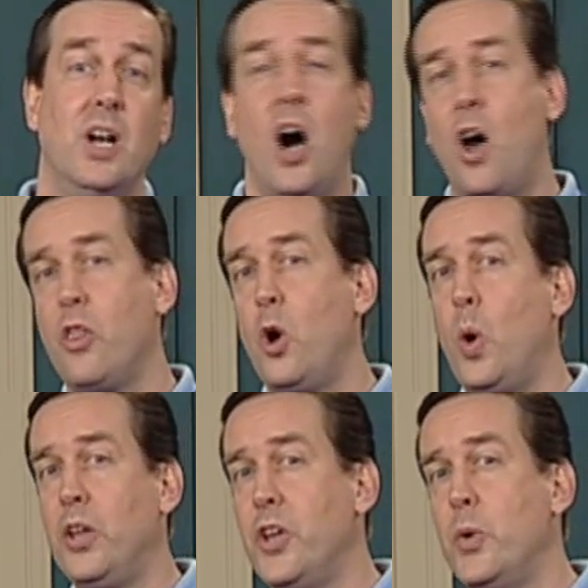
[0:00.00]
Although I'll
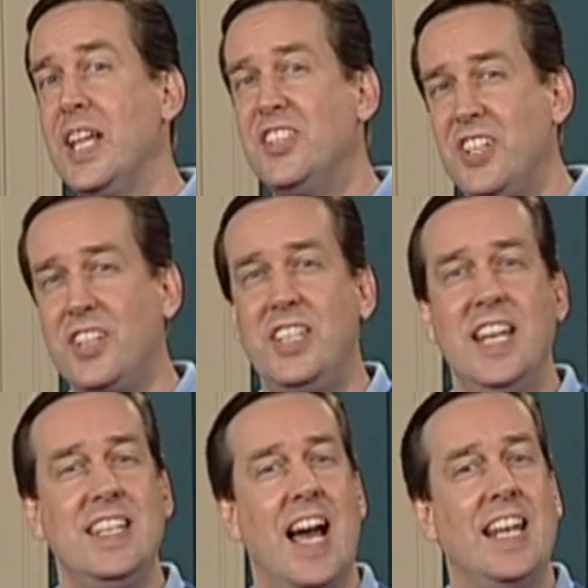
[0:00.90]
note in
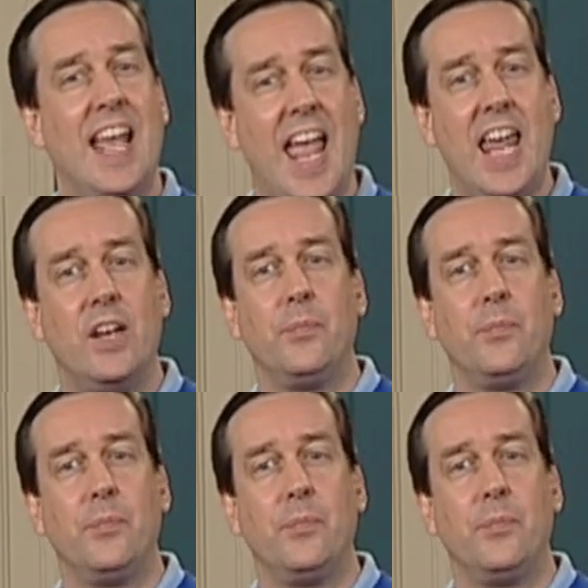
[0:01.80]
1698,